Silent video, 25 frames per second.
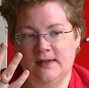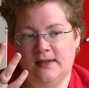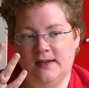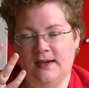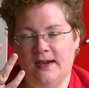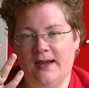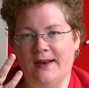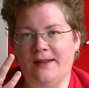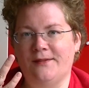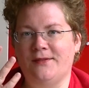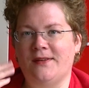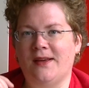
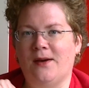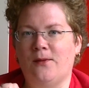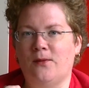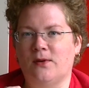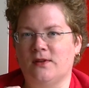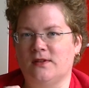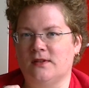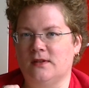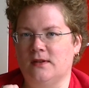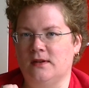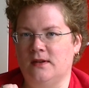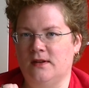And if that
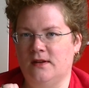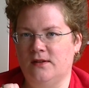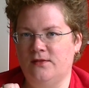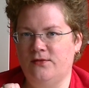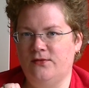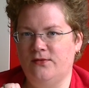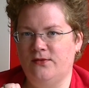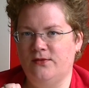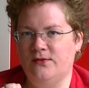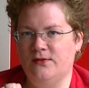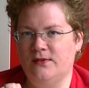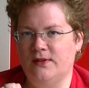wasn't
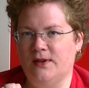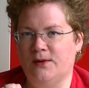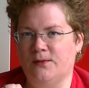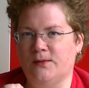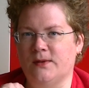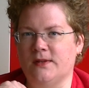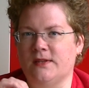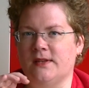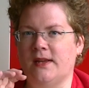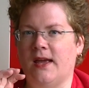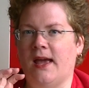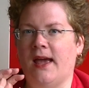enough, there
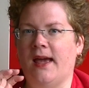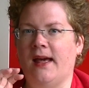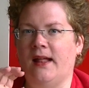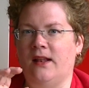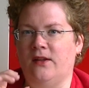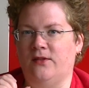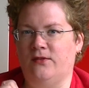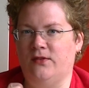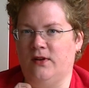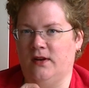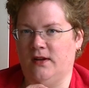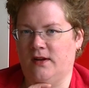was a hell
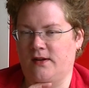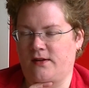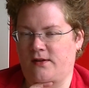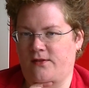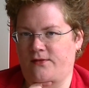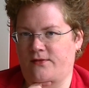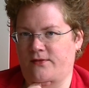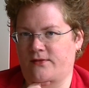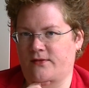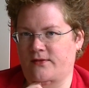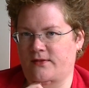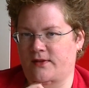of a lot
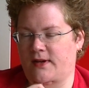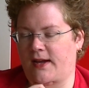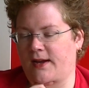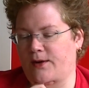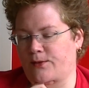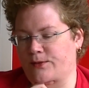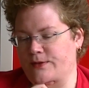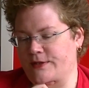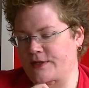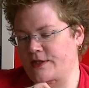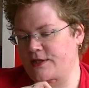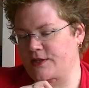of
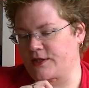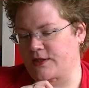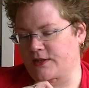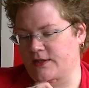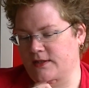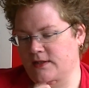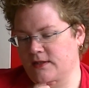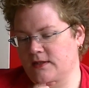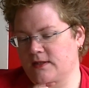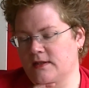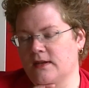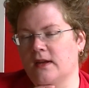
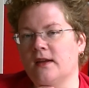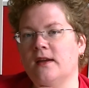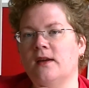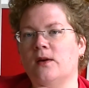acquisitions